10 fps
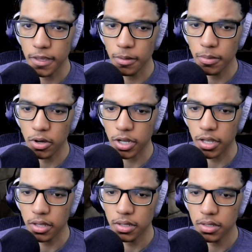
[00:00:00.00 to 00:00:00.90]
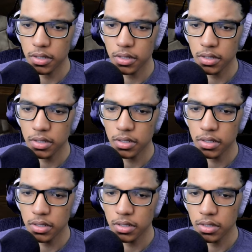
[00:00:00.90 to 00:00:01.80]
Yep, okay.
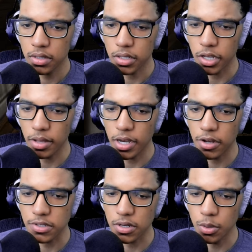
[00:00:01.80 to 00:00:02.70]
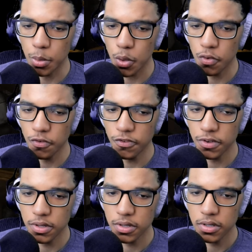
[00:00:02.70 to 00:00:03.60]
Yeah, and there's the new
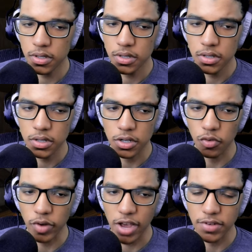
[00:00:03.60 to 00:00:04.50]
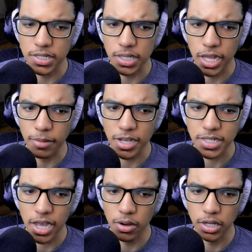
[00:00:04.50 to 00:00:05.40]
move. Gravity slam.
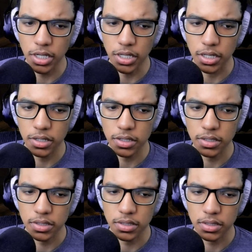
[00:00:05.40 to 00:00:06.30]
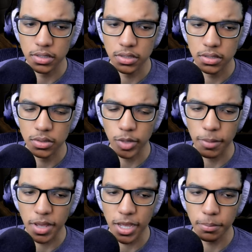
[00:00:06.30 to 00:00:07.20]
That sound good.
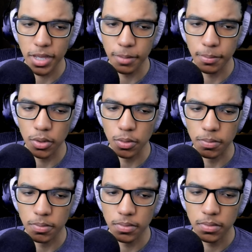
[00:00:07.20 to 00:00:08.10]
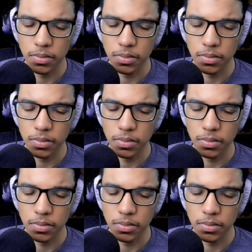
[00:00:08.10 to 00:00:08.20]
Wait, bang, bang, boom.